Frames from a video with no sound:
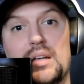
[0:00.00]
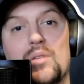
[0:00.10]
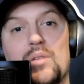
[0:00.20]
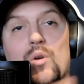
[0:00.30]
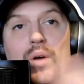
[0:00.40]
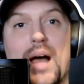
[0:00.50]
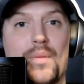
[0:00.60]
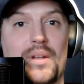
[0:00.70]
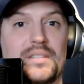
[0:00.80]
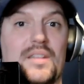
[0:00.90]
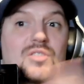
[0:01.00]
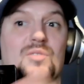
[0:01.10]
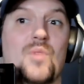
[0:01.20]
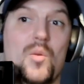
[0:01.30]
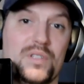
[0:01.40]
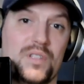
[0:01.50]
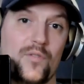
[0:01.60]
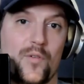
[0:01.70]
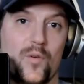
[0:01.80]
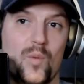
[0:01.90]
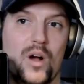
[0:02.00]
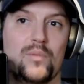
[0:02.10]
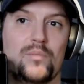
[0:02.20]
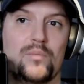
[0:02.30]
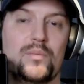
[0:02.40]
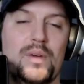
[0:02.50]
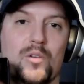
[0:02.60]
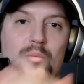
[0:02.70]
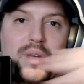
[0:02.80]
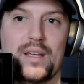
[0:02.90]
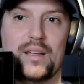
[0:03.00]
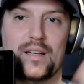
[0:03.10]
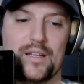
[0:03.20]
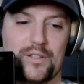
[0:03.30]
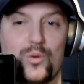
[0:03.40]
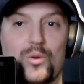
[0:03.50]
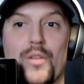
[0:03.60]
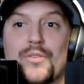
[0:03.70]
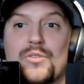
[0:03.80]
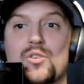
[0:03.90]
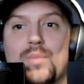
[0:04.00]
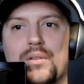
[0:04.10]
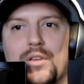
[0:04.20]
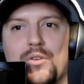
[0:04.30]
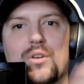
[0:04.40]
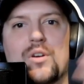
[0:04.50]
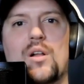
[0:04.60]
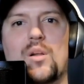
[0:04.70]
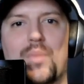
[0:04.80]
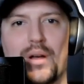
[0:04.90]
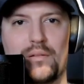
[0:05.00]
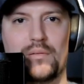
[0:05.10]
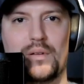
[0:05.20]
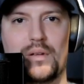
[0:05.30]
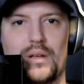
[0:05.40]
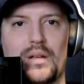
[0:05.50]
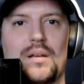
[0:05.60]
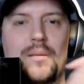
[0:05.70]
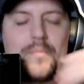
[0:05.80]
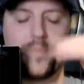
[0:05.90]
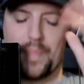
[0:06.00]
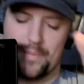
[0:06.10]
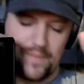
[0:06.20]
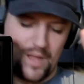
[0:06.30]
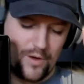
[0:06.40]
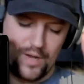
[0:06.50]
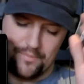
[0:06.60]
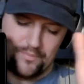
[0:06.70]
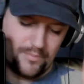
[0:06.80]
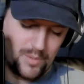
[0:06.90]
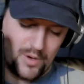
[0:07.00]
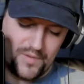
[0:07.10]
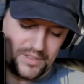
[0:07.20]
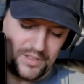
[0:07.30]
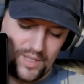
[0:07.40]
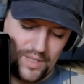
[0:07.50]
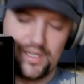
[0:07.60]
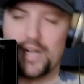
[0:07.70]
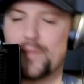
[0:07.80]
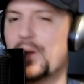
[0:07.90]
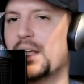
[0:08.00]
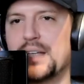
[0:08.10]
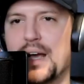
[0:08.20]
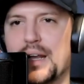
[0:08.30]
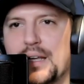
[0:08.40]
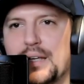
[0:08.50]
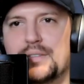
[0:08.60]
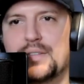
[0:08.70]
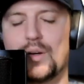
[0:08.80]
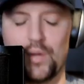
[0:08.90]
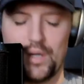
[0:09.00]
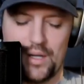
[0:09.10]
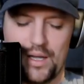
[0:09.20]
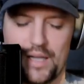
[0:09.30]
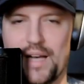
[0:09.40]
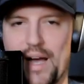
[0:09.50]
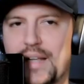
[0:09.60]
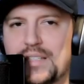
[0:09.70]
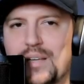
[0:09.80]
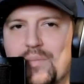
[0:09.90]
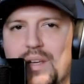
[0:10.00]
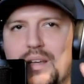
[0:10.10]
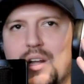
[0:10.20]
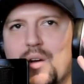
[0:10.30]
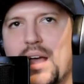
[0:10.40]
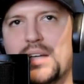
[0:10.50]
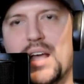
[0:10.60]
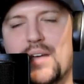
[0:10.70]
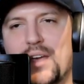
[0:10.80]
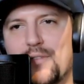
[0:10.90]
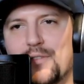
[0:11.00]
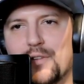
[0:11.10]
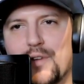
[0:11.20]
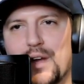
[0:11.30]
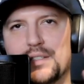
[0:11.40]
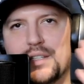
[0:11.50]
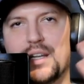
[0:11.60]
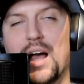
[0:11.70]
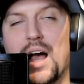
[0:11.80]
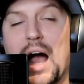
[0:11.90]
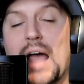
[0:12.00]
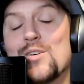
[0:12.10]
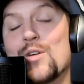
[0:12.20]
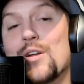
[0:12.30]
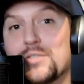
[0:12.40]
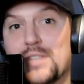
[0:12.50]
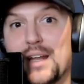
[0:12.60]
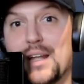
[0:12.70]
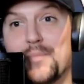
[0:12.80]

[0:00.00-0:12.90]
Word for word: What will happen is in those moments of overwhelm, it'll be a tool on the tool belt that you can call upon. Absolutely. Okay, perfect. So let's talk about anxiety. And so, anxiety is something, you know, I actually have a handful of friends and I don't understand it.